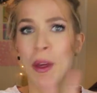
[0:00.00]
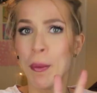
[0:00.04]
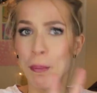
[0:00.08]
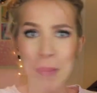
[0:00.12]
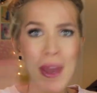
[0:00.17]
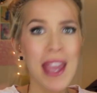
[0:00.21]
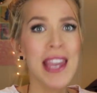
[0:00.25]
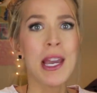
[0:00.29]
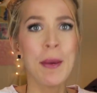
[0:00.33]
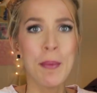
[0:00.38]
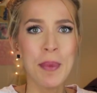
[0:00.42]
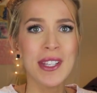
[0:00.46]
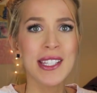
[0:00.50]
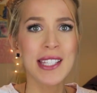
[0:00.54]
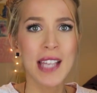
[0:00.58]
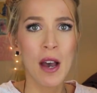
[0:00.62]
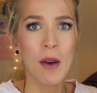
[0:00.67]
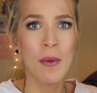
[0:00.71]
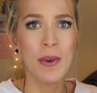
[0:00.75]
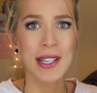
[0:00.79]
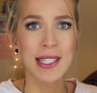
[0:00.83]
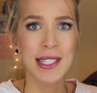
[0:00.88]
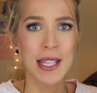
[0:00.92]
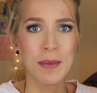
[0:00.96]
Makeup is
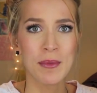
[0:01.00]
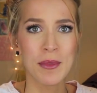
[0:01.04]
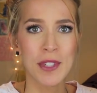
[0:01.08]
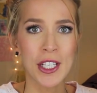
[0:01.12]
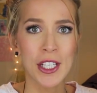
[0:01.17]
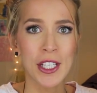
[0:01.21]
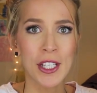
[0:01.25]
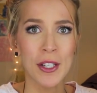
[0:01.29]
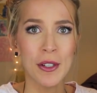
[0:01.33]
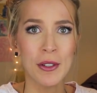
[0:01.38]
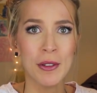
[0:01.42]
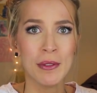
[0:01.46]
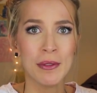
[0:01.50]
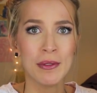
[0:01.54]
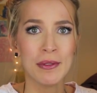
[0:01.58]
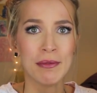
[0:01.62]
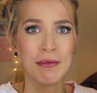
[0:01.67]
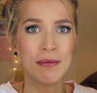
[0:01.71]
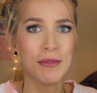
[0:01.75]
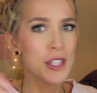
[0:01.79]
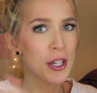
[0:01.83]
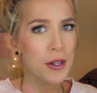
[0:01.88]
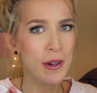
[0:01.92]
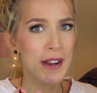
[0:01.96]
always up to you.
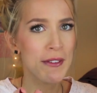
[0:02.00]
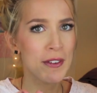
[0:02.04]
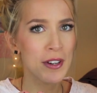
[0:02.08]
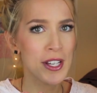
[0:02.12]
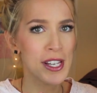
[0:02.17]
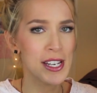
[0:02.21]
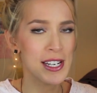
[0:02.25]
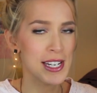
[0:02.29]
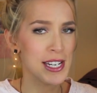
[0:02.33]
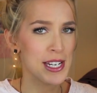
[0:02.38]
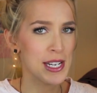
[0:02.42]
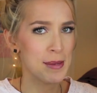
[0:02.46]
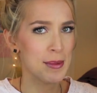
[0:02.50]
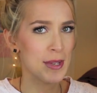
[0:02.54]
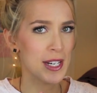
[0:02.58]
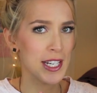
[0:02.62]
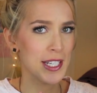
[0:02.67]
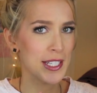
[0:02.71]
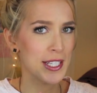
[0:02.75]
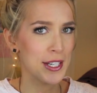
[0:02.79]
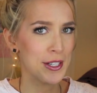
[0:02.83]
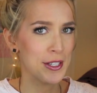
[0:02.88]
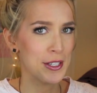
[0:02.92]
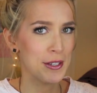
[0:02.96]
Don't ever let
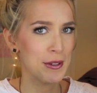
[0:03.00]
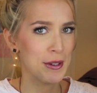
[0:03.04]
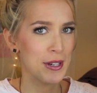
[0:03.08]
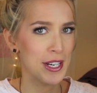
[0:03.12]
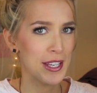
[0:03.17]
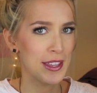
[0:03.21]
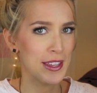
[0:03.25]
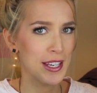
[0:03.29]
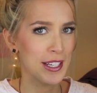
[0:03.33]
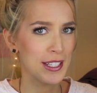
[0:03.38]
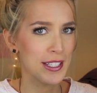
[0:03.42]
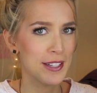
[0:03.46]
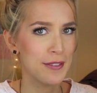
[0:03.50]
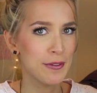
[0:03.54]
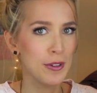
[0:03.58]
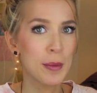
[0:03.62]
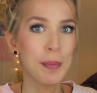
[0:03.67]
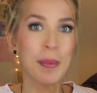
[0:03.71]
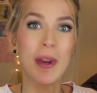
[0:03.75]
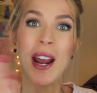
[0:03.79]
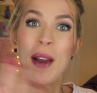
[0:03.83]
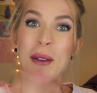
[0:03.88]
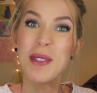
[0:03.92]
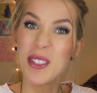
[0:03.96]
anybody tell you anything
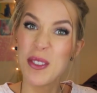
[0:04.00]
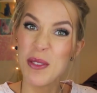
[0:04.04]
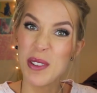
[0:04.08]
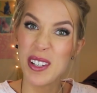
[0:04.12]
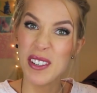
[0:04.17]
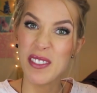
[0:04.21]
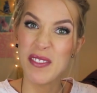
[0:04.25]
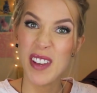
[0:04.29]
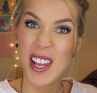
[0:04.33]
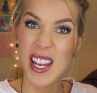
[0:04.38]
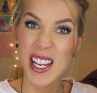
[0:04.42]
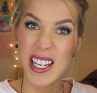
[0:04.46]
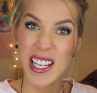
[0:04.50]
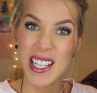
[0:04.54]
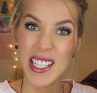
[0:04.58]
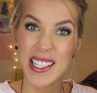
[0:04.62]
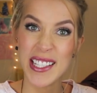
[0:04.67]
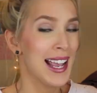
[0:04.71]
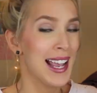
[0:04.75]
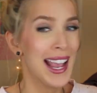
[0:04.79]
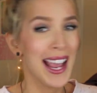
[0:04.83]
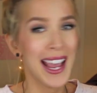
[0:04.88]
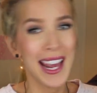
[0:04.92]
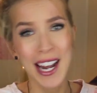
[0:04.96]
different. But I was going to
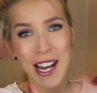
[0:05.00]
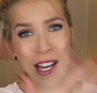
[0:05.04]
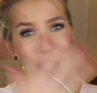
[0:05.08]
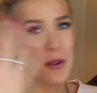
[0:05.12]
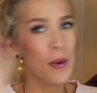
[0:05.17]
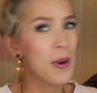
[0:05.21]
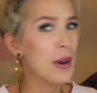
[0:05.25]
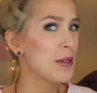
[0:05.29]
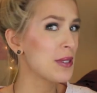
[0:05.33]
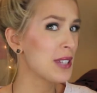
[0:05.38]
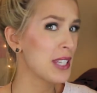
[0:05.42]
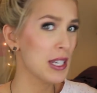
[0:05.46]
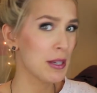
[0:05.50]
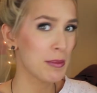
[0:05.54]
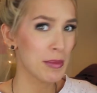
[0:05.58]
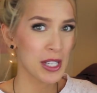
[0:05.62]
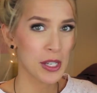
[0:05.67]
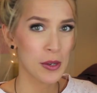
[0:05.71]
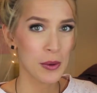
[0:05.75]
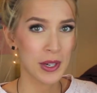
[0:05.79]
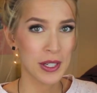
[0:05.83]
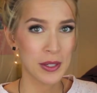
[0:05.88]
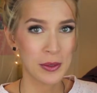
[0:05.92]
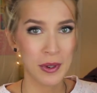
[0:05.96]
Vegas, and I knew I was going to be
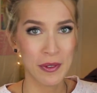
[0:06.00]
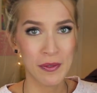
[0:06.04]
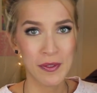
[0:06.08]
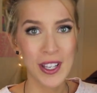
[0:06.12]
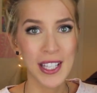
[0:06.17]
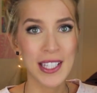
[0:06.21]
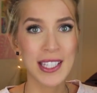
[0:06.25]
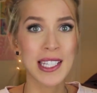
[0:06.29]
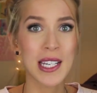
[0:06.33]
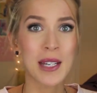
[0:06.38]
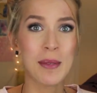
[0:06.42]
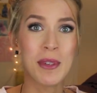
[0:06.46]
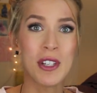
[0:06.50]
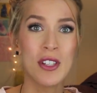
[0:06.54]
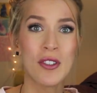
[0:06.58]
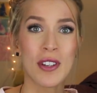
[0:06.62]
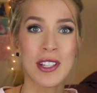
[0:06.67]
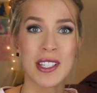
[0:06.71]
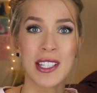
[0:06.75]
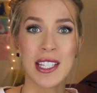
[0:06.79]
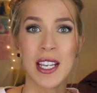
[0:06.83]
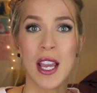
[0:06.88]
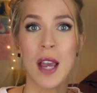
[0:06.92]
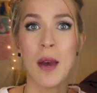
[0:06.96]
going to events and I'd be
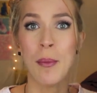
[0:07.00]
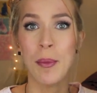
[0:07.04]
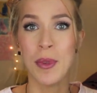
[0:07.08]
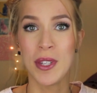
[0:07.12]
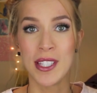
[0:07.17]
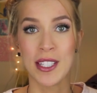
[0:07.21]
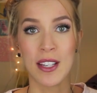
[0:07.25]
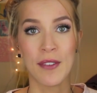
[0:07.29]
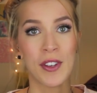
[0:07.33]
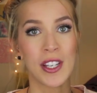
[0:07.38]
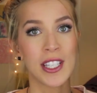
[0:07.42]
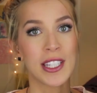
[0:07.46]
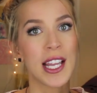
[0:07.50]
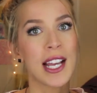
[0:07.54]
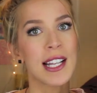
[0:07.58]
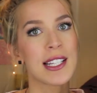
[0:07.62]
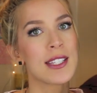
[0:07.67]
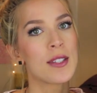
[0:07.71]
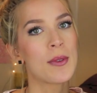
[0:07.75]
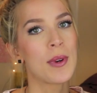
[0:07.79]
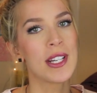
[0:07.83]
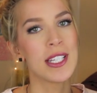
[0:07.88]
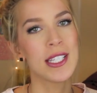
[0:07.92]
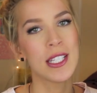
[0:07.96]
dressing up and stuff like
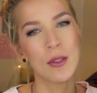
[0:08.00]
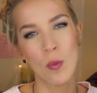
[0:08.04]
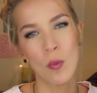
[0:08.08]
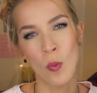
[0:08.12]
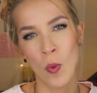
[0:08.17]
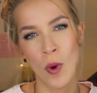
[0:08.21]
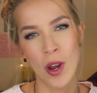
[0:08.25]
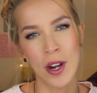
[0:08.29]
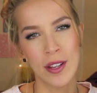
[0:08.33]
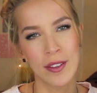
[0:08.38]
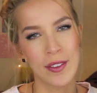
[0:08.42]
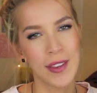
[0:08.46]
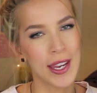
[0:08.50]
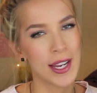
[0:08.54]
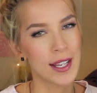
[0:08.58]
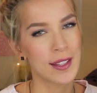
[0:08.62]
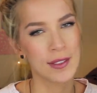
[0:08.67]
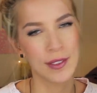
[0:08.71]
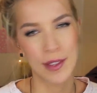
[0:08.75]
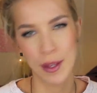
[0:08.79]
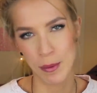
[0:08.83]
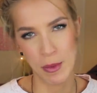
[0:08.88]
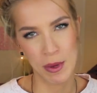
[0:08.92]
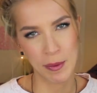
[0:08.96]
that, so I didn't want to like
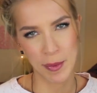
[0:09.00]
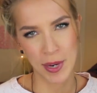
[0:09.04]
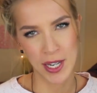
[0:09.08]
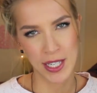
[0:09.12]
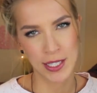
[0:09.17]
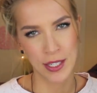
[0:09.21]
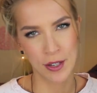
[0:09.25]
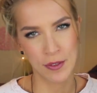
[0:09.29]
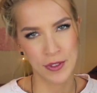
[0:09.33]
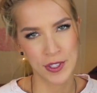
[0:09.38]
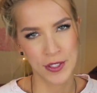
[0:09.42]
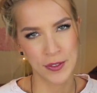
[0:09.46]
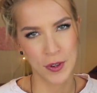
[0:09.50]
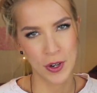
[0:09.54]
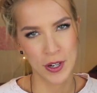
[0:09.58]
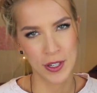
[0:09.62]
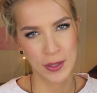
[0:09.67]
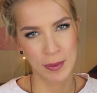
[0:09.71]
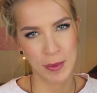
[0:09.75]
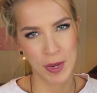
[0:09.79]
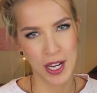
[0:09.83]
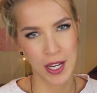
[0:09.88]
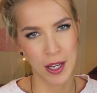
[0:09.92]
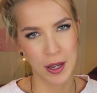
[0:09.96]
limit myself as far
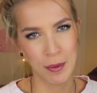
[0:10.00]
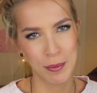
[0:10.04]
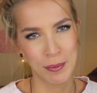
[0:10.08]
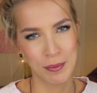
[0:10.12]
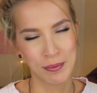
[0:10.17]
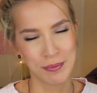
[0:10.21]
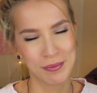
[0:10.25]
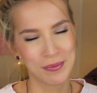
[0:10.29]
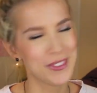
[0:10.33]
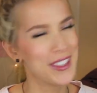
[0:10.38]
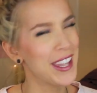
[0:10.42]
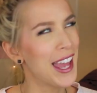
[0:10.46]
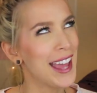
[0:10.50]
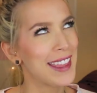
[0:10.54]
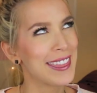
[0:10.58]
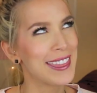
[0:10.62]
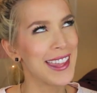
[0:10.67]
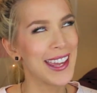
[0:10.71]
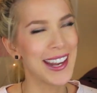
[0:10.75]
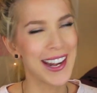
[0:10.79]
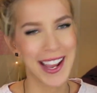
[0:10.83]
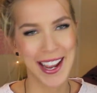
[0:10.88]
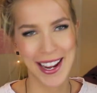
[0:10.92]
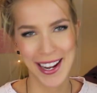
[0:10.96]
as makeup. Not
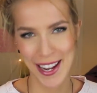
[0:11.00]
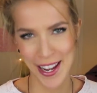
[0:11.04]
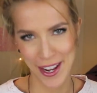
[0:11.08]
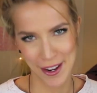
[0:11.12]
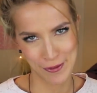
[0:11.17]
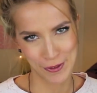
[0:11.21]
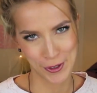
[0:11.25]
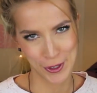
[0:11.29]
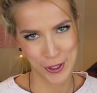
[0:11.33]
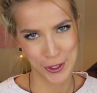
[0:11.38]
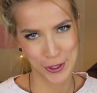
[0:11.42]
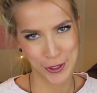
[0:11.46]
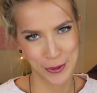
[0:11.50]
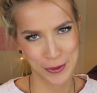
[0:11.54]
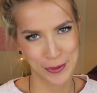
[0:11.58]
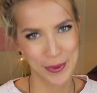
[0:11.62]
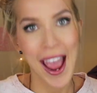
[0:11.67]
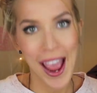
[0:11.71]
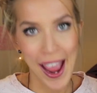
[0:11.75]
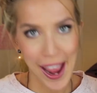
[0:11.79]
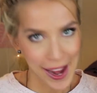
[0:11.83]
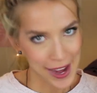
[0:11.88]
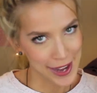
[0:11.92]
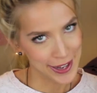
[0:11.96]
that I ever do.
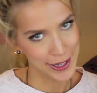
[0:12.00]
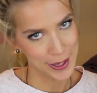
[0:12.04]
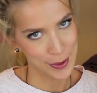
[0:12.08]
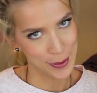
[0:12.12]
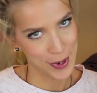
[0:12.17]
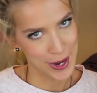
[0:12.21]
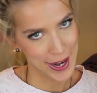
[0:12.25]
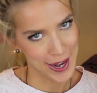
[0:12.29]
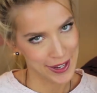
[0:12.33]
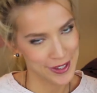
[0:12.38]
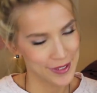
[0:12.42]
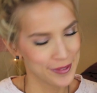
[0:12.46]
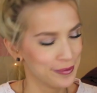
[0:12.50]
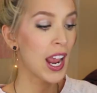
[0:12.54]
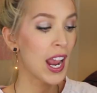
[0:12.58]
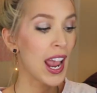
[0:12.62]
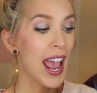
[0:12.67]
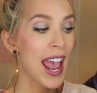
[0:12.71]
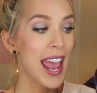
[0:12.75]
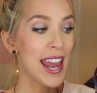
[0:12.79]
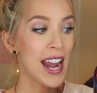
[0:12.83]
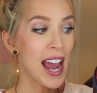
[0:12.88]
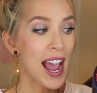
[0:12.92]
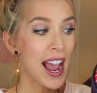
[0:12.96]
Anyway.
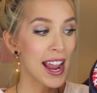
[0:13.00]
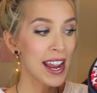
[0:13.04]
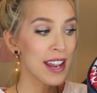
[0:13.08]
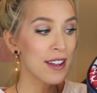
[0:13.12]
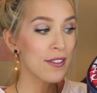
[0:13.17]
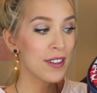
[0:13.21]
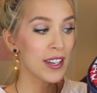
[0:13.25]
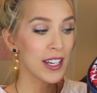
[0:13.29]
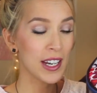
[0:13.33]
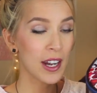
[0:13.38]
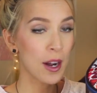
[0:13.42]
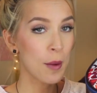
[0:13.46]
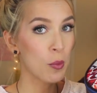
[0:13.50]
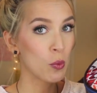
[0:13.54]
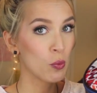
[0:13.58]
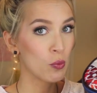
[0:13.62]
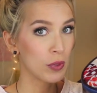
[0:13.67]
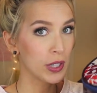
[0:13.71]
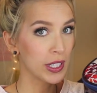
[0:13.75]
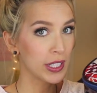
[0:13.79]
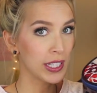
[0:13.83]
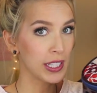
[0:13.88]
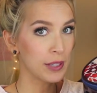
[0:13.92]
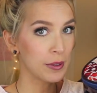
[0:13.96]
And I have ended up
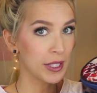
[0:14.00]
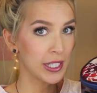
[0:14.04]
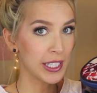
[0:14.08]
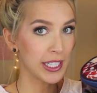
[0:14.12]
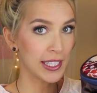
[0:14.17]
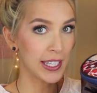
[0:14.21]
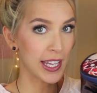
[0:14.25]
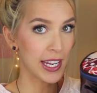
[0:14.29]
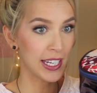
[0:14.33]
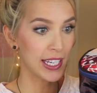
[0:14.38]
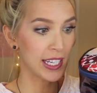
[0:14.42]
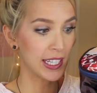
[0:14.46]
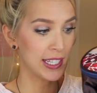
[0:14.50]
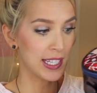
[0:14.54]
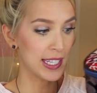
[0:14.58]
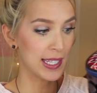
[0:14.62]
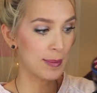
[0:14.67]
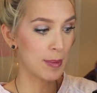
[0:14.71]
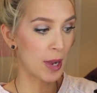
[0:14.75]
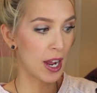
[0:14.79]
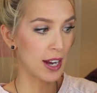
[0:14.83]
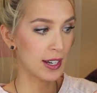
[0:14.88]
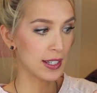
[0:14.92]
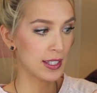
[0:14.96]
really, really liking
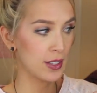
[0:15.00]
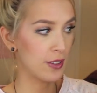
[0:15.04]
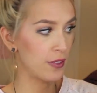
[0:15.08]
these bags.